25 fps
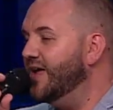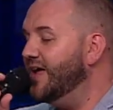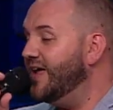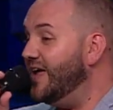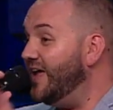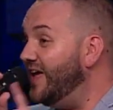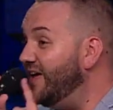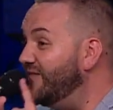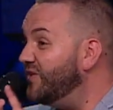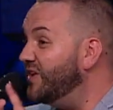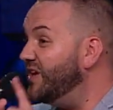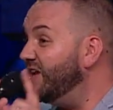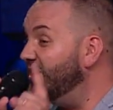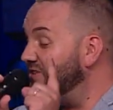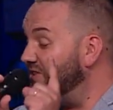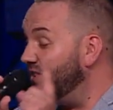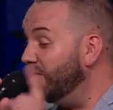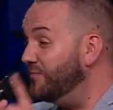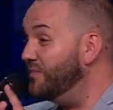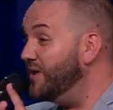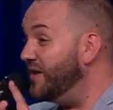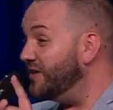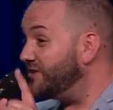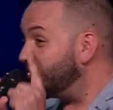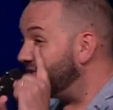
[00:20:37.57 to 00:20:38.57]
even in the
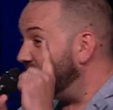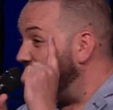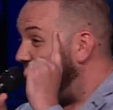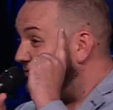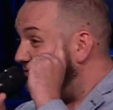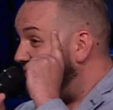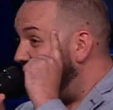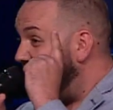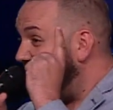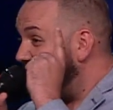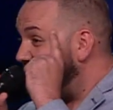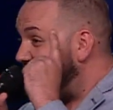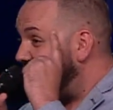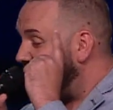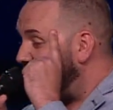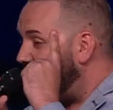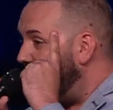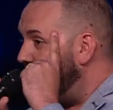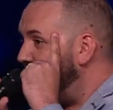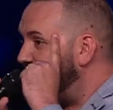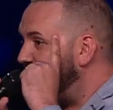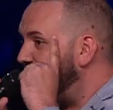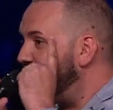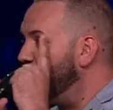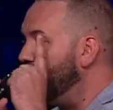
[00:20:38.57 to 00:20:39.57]
midst of the things that
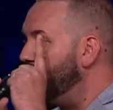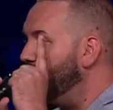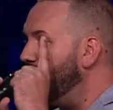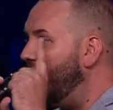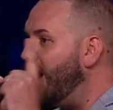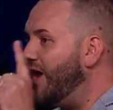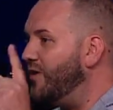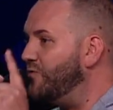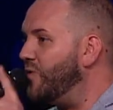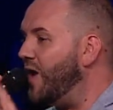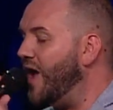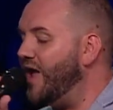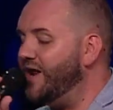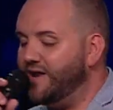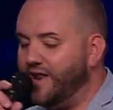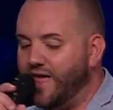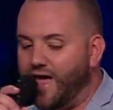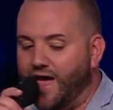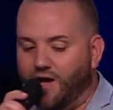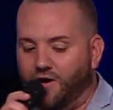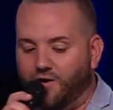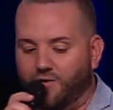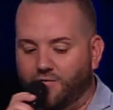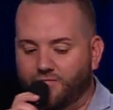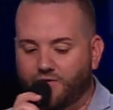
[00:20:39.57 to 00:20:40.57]
come to your mind right
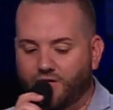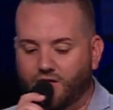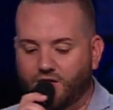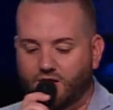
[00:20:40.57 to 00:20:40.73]
now